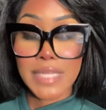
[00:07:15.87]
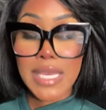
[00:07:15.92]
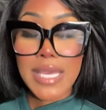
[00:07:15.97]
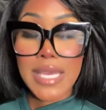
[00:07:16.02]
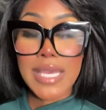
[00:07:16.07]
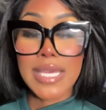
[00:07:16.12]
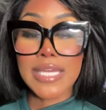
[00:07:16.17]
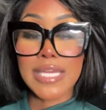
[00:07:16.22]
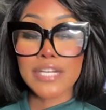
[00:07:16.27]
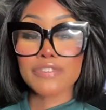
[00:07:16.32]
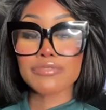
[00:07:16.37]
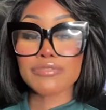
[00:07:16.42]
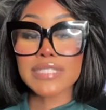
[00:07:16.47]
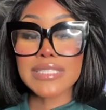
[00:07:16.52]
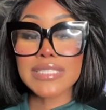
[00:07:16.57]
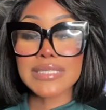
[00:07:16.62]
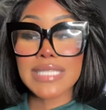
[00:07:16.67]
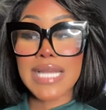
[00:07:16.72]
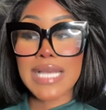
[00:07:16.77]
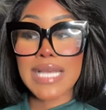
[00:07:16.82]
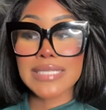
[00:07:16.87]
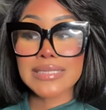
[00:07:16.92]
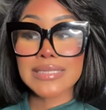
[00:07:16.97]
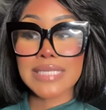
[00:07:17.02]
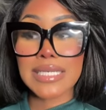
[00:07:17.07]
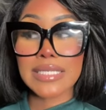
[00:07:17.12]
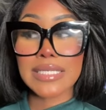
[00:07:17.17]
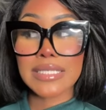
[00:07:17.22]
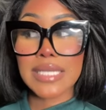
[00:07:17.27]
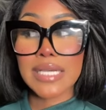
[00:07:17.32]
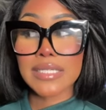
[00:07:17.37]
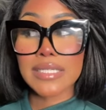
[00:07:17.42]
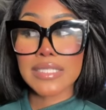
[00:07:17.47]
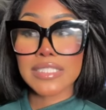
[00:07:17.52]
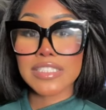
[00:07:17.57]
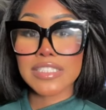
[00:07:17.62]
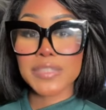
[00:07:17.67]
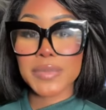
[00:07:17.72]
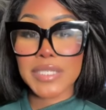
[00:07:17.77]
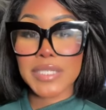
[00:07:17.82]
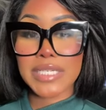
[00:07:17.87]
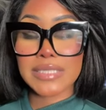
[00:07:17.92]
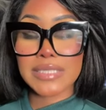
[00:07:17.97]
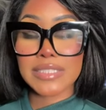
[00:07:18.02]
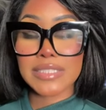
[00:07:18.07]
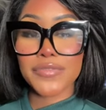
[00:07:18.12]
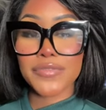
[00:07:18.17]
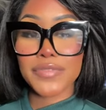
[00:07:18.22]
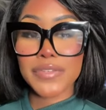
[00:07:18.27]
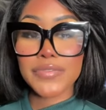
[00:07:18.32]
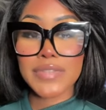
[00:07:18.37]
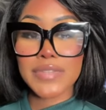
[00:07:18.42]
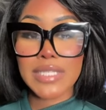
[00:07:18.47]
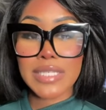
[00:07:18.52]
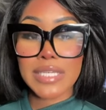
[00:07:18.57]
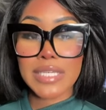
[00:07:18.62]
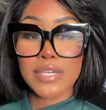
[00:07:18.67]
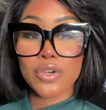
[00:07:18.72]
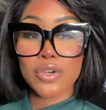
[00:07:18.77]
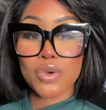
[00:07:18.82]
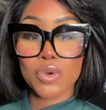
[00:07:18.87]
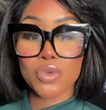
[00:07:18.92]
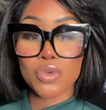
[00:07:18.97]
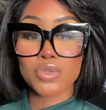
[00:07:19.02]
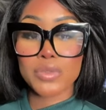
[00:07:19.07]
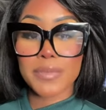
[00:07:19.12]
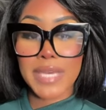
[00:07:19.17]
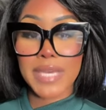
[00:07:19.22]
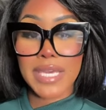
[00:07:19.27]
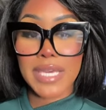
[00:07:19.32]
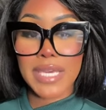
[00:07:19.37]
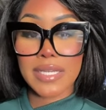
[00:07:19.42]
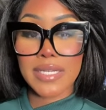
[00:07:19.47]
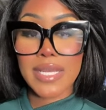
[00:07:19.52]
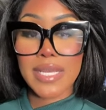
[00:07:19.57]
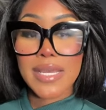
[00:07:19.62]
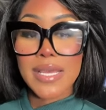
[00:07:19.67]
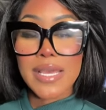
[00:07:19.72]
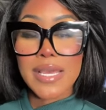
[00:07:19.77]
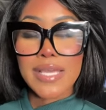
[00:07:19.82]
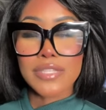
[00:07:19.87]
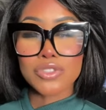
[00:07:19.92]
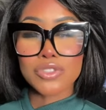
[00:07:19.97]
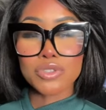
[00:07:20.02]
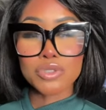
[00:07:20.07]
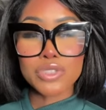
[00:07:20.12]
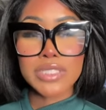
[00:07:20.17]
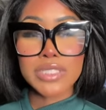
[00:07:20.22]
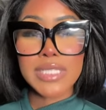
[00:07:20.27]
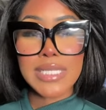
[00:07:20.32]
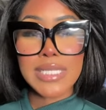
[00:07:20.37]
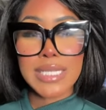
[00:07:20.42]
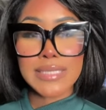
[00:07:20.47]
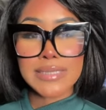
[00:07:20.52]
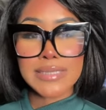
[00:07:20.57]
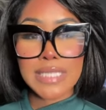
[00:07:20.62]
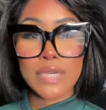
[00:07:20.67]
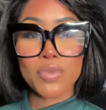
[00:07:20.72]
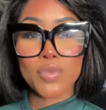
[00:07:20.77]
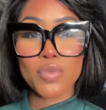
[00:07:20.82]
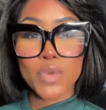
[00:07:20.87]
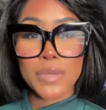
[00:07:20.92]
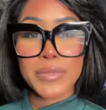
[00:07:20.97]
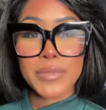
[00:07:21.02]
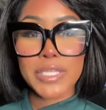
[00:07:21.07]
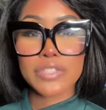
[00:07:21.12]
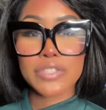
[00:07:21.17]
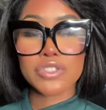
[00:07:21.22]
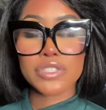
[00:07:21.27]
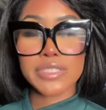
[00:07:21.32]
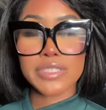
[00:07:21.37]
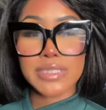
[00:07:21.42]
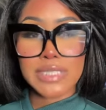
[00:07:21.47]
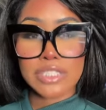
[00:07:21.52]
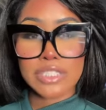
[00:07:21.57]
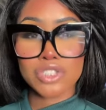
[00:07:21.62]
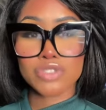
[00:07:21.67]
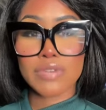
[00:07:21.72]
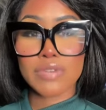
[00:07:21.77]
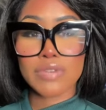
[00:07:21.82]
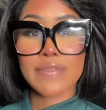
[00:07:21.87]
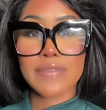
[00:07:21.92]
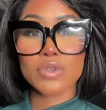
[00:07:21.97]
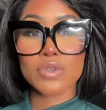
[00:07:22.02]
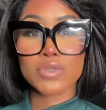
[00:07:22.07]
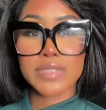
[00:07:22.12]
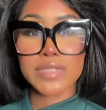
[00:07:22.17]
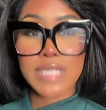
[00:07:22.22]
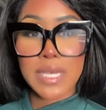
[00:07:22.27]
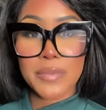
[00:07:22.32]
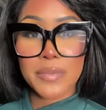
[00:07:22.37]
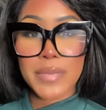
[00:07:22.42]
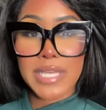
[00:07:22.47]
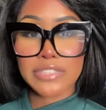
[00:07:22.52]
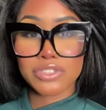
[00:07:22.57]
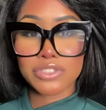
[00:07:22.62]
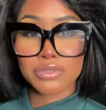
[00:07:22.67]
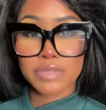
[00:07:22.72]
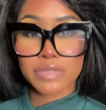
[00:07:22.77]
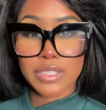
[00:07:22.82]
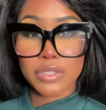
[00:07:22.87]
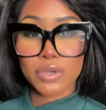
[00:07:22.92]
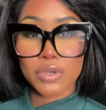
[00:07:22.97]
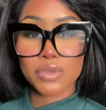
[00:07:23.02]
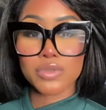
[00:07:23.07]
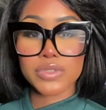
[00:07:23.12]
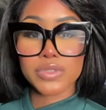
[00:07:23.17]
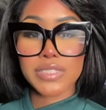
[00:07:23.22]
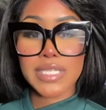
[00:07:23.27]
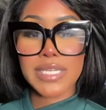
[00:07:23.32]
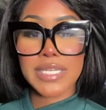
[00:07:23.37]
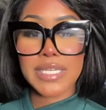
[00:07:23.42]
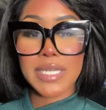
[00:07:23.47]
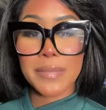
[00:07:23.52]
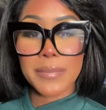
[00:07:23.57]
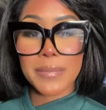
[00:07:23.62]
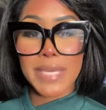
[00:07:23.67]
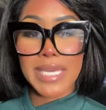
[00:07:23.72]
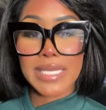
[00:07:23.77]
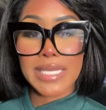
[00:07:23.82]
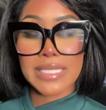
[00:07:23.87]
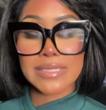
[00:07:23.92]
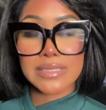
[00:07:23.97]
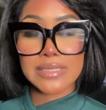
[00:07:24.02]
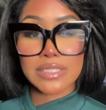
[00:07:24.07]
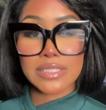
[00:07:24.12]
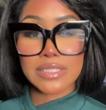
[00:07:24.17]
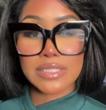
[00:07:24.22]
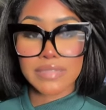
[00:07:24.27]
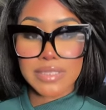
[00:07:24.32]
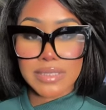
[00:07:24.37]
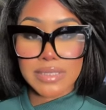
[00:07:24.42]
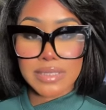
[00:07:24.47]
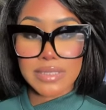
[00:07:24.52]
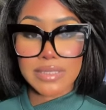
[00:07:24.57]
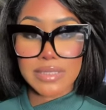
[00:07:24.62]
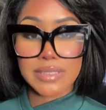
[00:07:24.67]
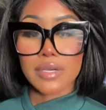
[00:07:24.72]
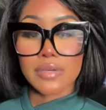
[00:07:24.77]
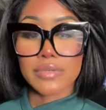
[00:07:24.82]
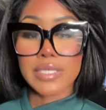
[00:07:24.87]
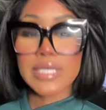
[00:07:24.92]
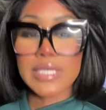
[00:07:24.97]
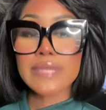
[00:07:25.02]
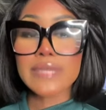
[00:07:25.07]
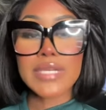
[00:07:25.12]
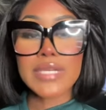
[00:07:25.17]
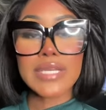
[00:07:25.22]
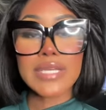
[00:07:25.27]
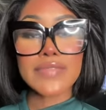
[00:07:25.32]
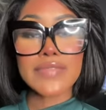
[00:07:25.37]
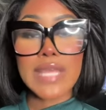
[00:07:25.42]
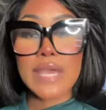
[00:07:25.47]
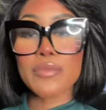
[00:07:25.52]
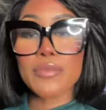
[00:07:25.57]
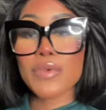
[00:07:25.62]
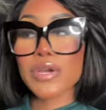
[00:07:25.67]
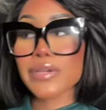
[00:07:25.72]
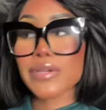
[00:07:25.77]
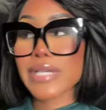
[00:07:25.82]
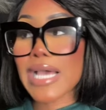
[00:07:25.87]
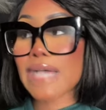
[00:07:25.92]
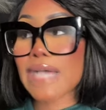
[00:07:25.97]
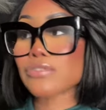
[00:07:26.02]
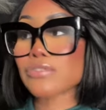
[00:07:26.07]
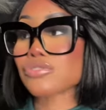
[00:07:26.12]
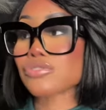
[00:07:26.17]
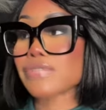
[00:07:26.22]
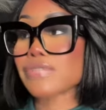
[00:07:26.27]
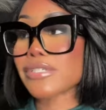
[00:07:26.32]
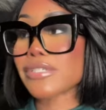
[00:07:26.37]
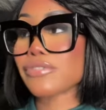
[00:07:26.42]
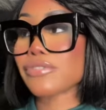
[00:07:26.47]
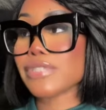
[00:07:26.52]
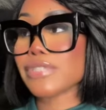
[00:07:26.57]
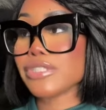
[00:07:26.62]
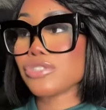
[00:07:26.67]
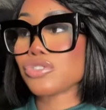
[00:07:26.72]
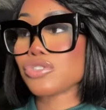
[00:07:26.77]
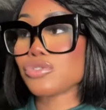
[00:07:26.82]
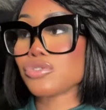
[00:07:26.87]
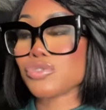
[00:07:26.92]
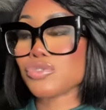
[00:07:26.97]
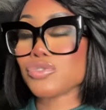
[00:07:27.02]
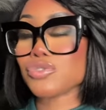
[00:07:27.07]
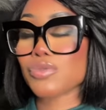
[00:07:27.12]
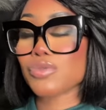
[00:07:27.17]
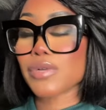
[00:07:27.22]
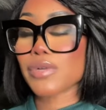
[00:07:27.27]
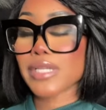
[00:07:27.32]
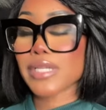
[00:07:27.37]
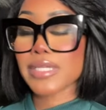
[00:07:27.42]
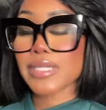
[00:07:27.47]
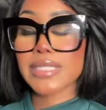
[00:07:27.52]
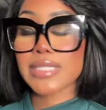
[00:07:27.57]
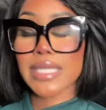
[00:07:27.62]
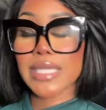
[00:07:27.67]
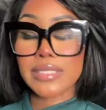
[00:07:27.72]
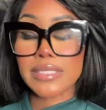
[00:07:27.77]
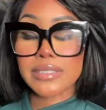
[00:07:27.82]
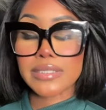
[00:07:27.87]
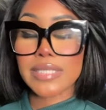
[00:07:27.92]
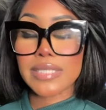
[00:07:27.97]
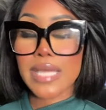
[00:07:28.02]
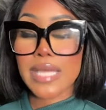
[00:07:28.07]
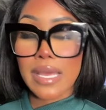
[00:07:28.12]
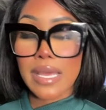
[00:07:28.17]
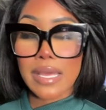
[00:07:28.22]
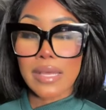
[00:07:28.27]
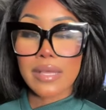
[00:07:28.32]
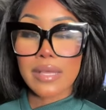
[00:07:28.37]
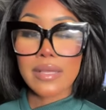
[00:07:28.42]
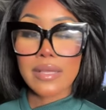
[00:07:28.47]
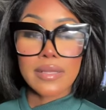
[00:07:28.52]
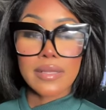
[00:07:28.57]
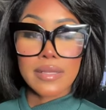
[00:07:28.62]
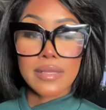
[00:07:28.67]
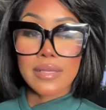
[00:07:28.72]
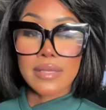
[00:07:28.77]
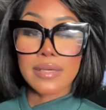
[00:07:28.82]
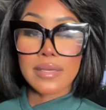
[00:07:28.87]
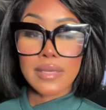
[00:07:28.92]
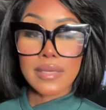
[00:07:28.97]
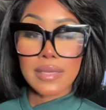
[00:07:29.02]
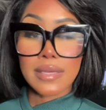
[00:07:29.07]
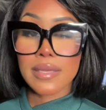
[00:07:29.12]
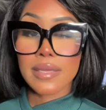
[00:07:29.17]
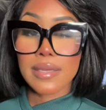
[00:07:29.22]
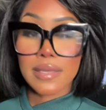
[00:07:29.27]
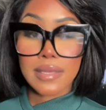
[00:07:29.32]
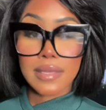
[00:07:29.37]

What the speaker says: And the reason I say younger is because a 50-year-old man, usually they say, woman, your sex drive goes up as you get older, and a man, it decreases. Even if they work out, drink green juice, do all of the things, child. Okay.